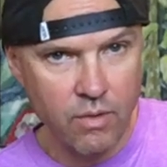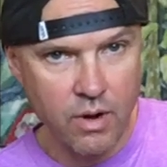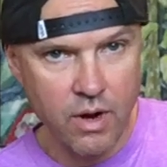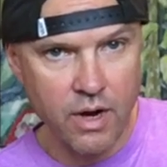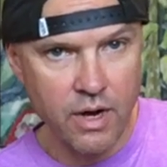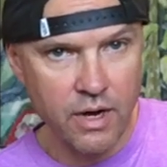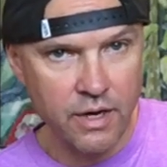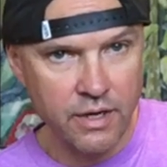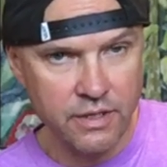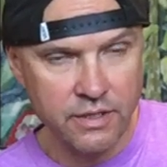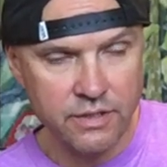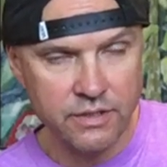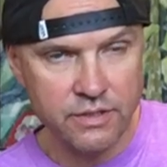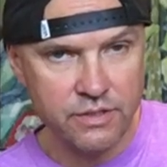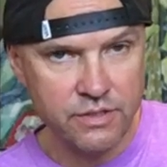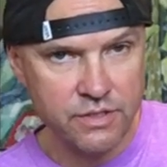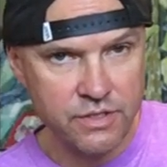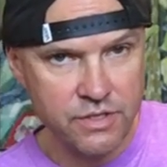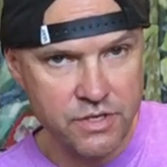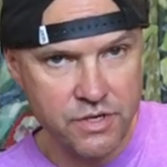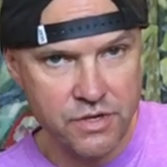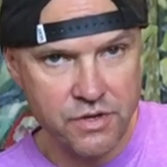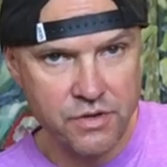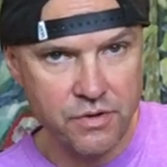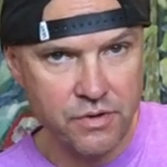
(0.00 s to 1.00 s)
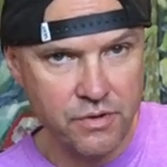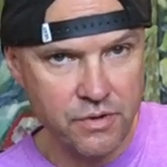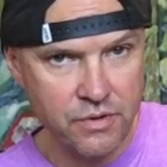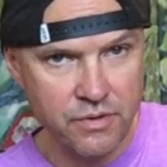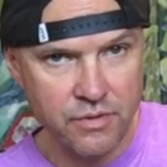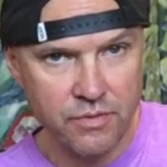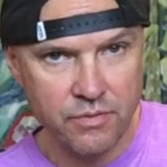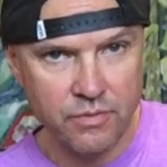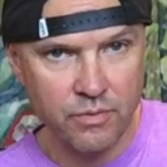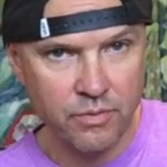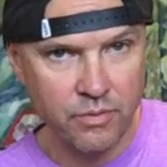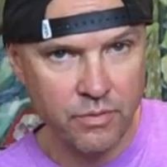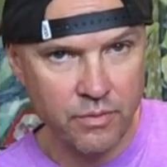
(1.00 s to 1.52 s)
1, 2,
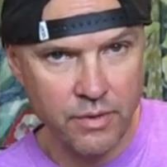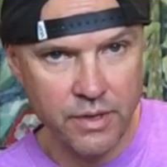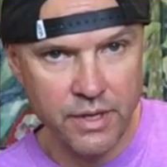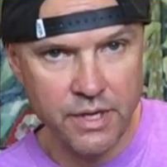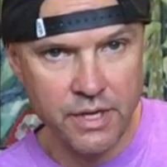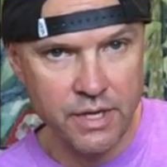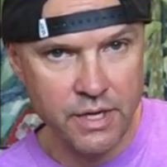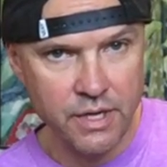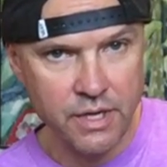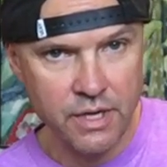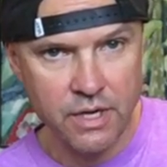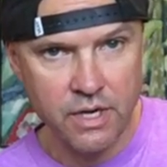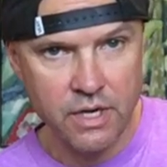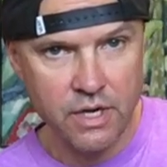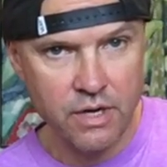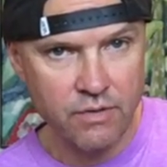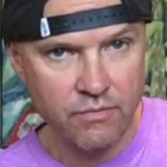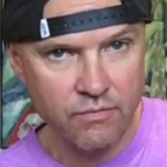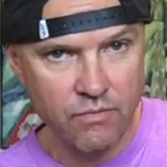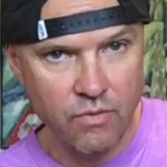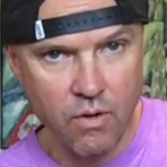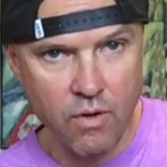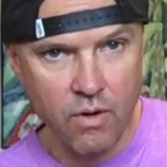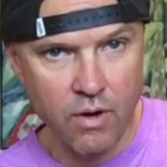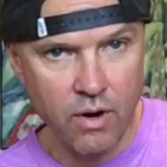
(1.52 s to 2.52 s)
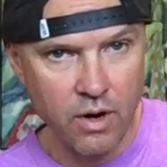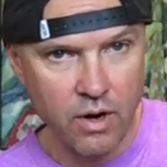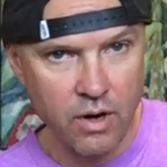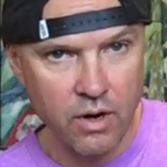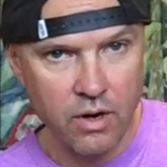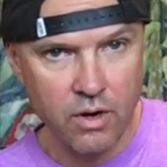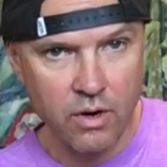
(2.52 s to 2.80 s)
3, 4.